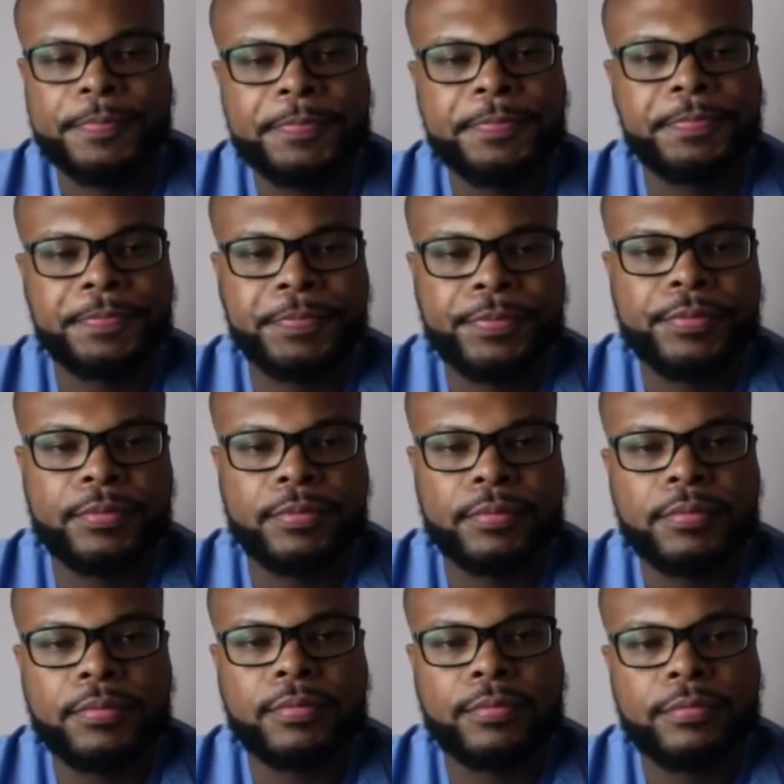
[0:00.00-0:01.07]

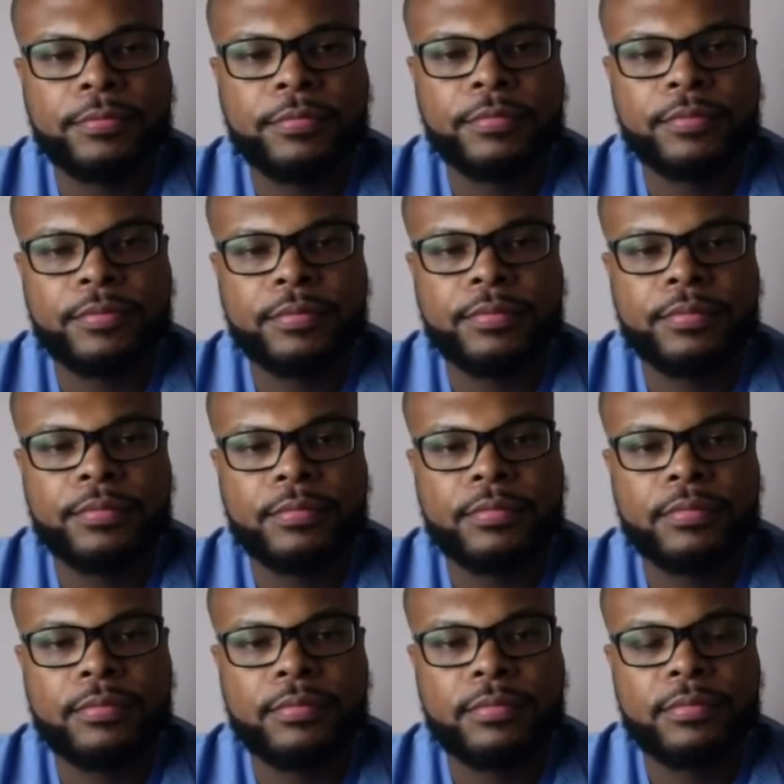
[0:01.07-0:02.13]

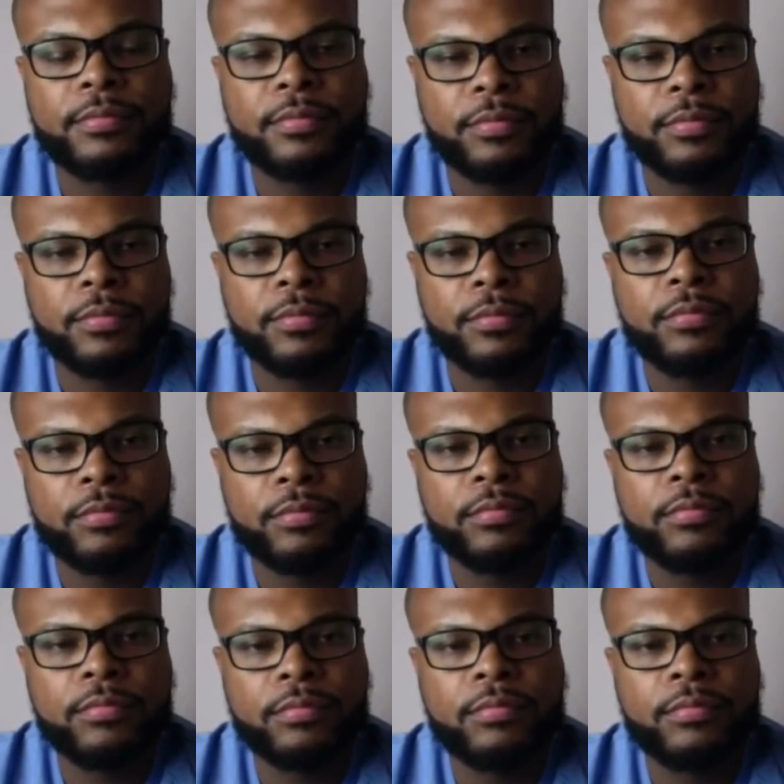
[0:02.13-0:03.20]

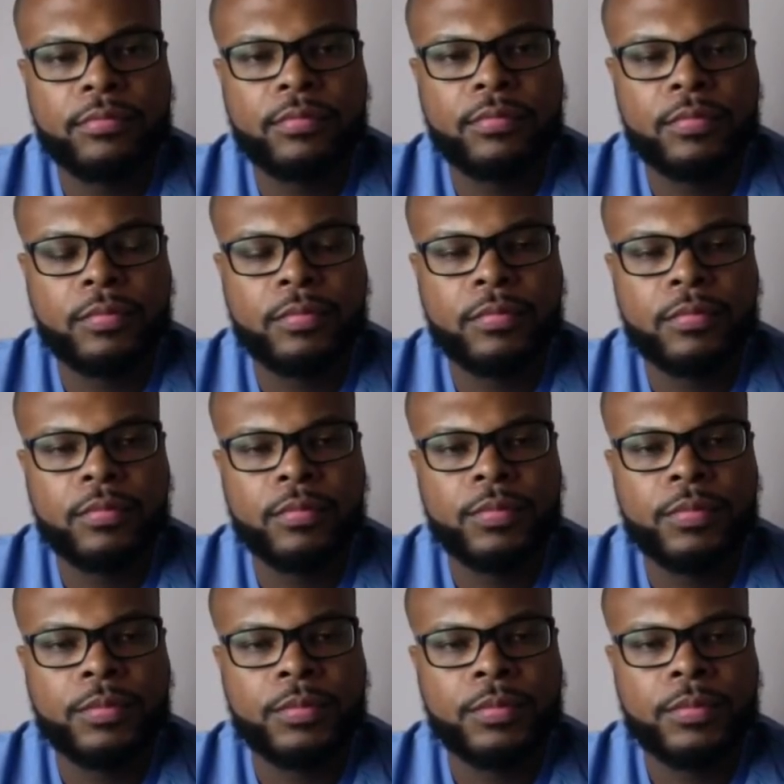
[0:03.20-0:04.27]

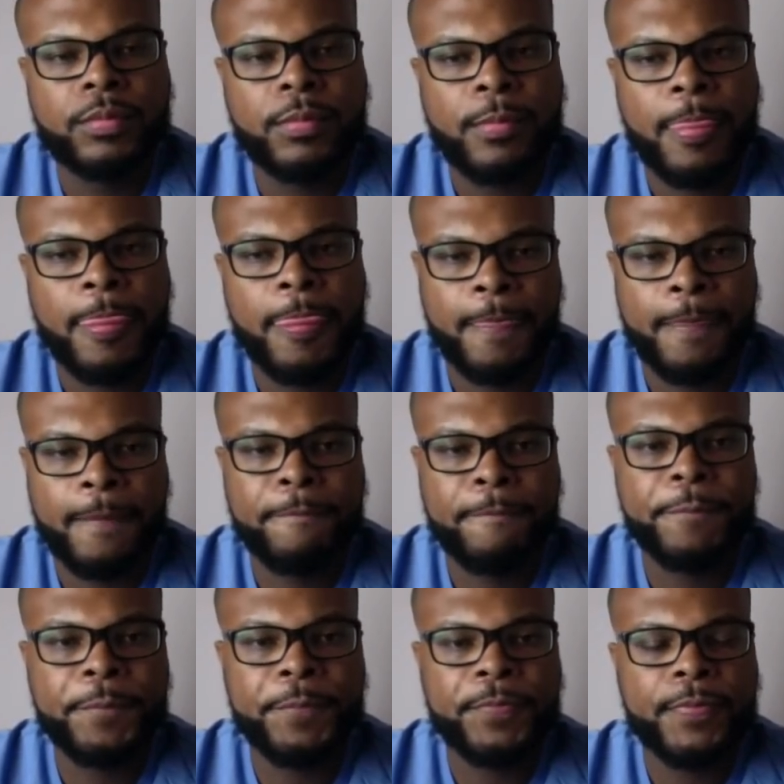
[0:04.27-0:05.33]

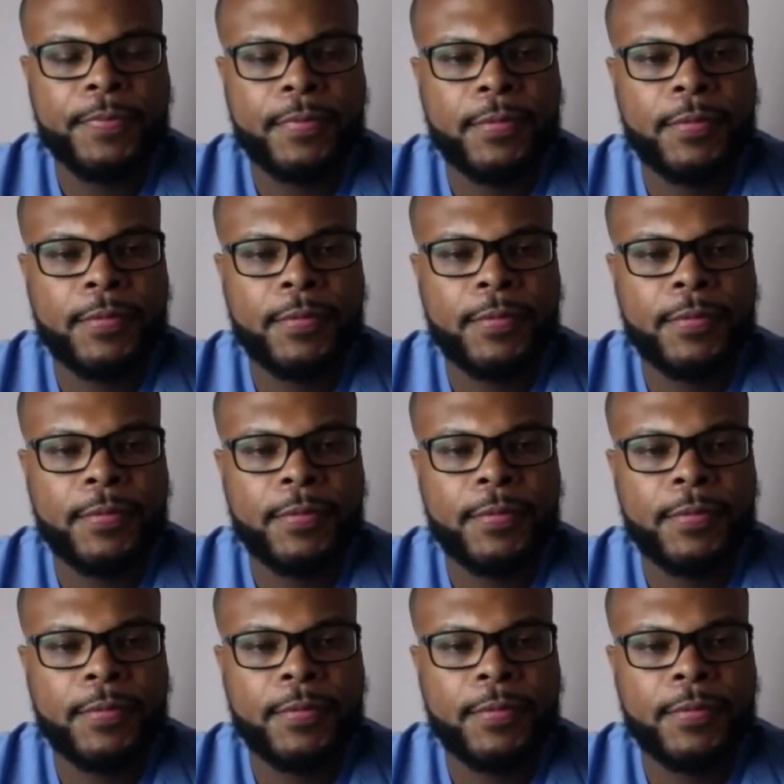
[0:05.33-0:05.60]
(silent)